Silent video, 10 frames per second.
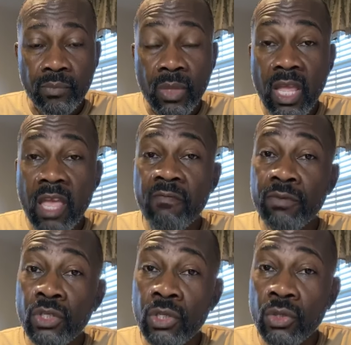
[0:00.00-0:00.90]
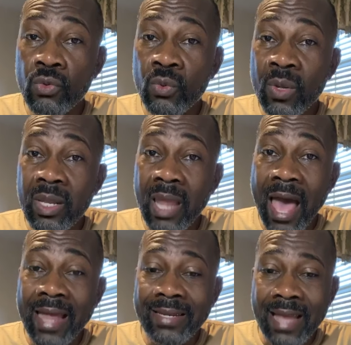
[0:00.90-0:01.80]
If two
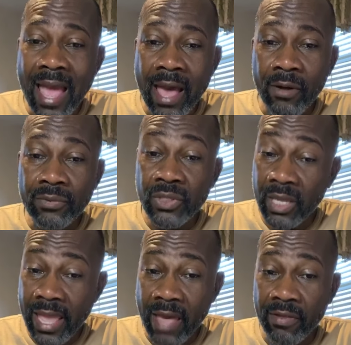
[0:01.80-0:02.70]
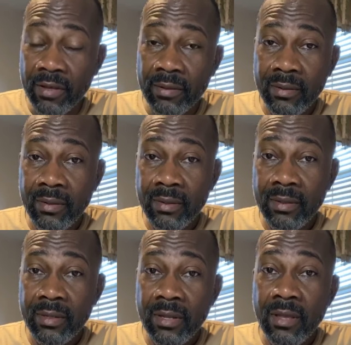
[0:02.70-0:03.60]
lie down together,
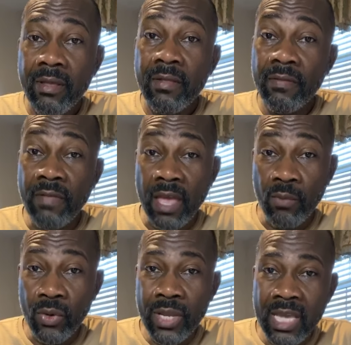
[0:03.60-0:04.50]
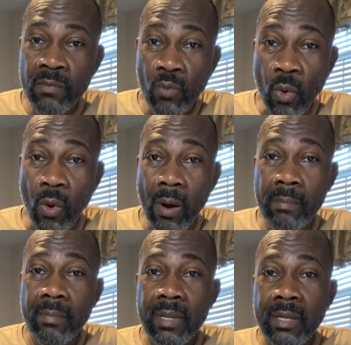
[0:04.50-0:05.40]
they will keep warm.
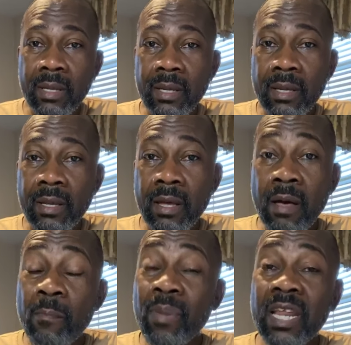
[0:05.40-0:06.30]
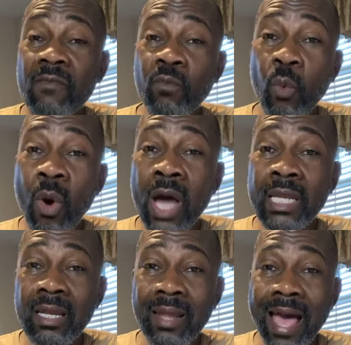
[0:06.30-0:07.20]
But if
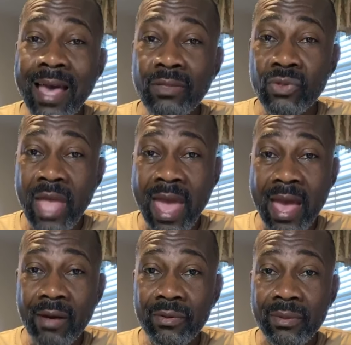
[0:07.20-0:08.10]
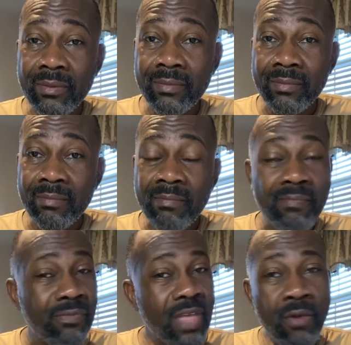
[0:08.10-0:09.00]
one lies down,
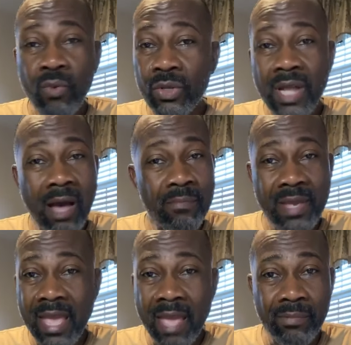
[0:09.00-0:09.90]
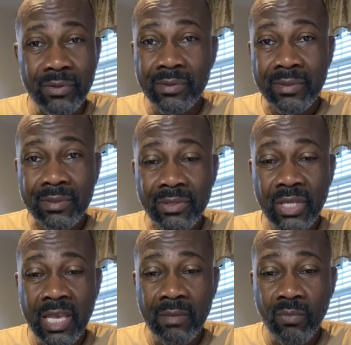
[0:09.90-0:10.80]
they will not be able to
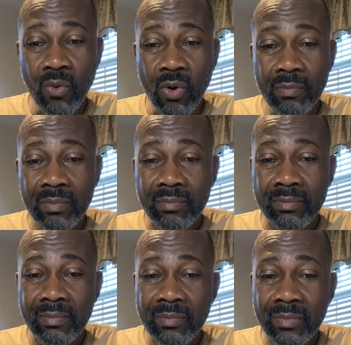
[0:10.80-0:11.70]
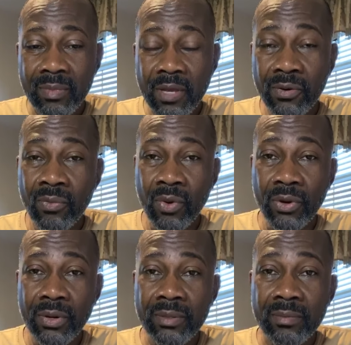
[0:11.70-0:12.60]
keep warm. Hear the
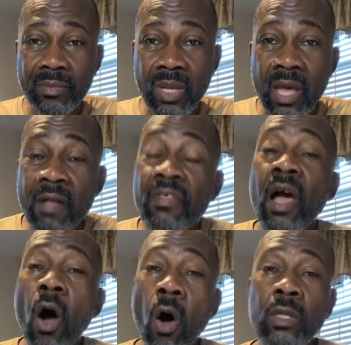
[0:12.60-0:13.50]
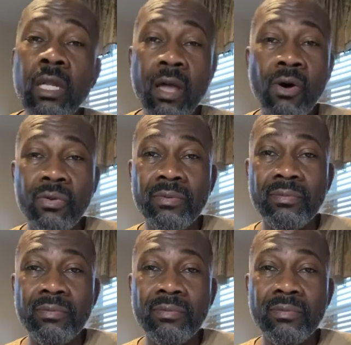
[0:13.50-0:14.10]
word. They're all alone.